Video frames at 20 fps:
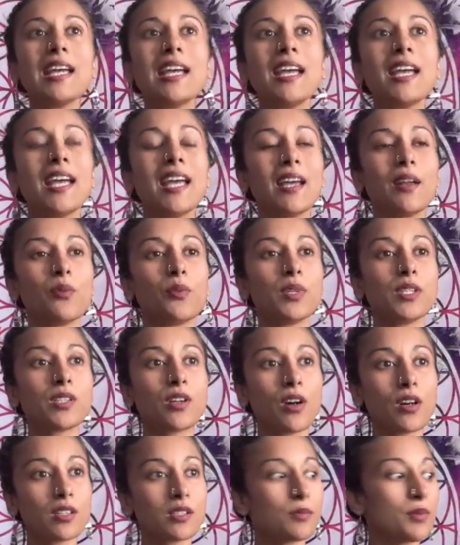And we
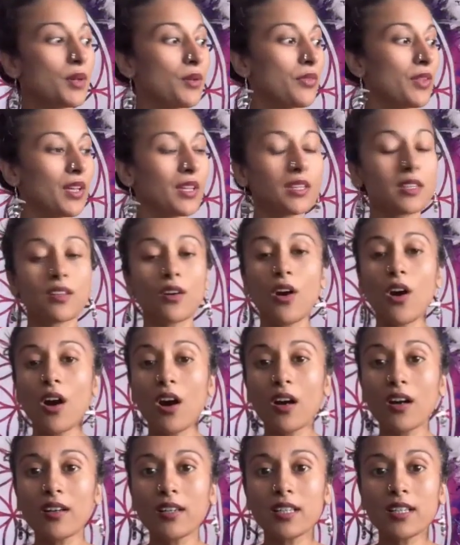talked about that the
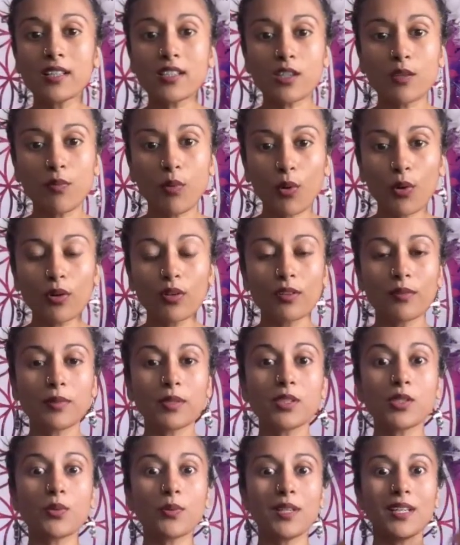heart is the portal
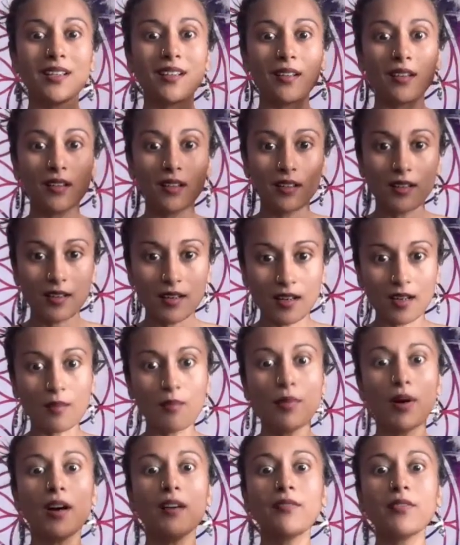between
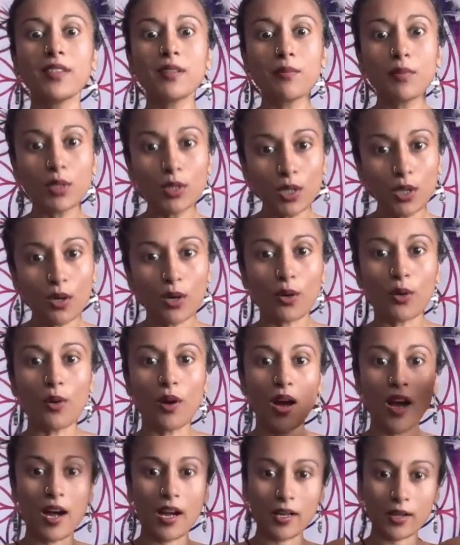above and below,
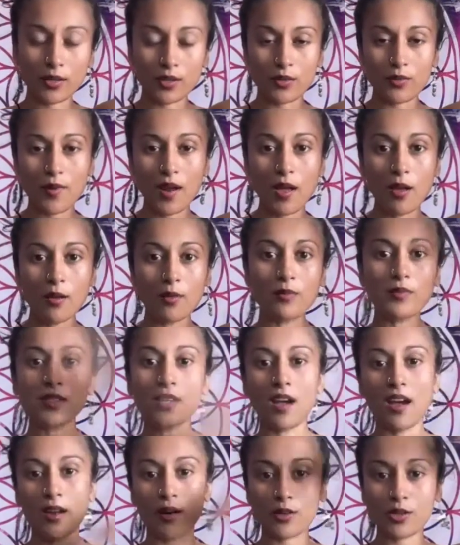higher realms,
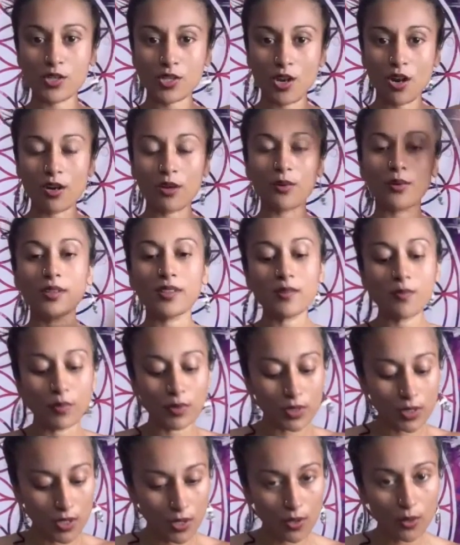higher chakras,
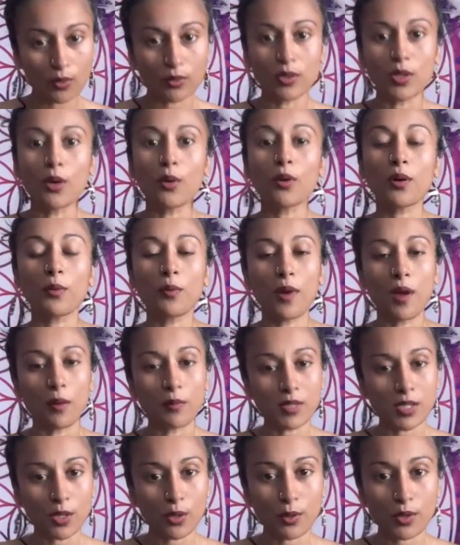below, lower
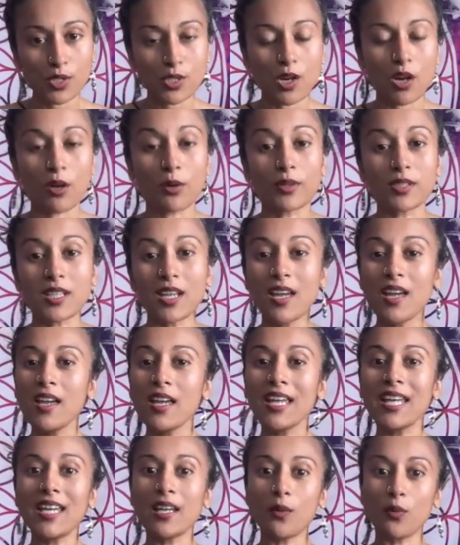realms, lower chakras,
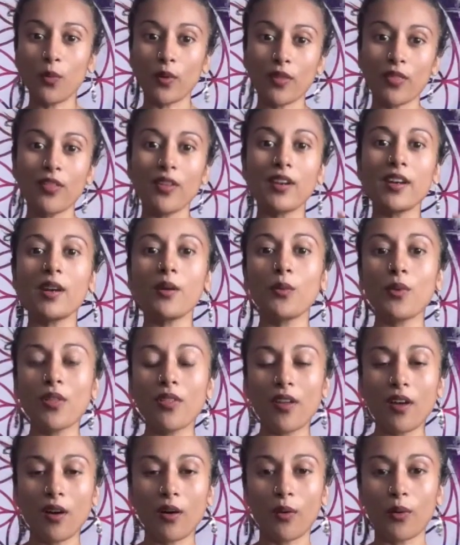within and
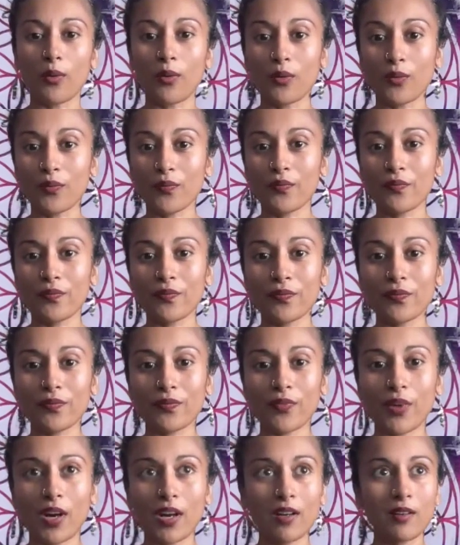without,
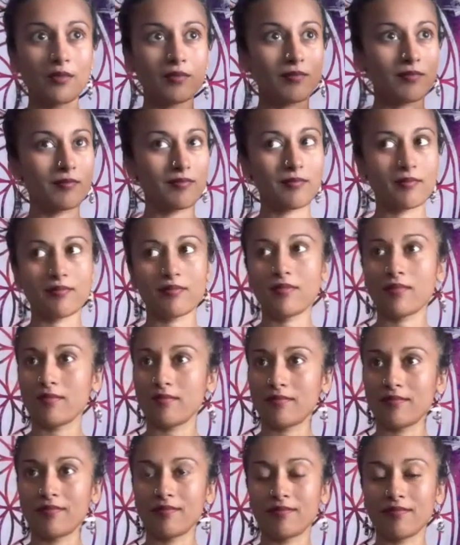right?
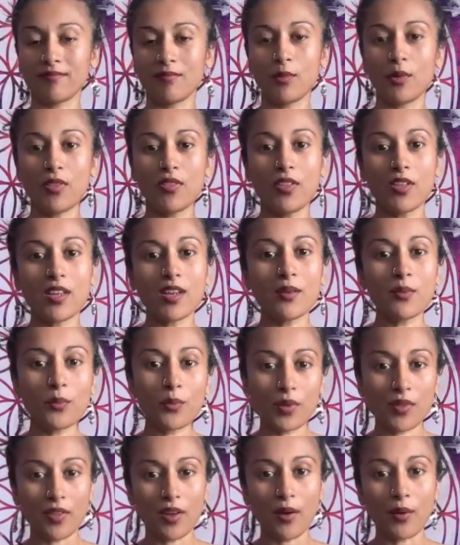Within,
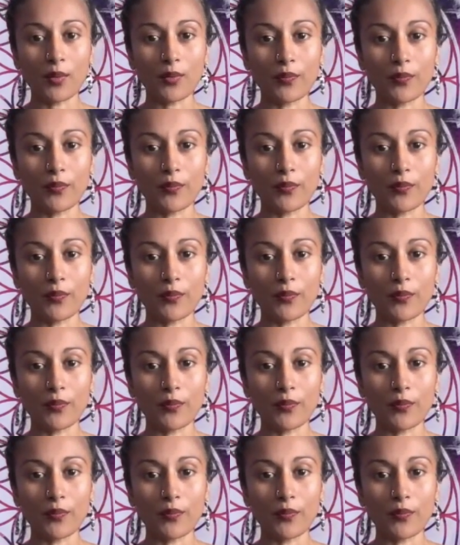without.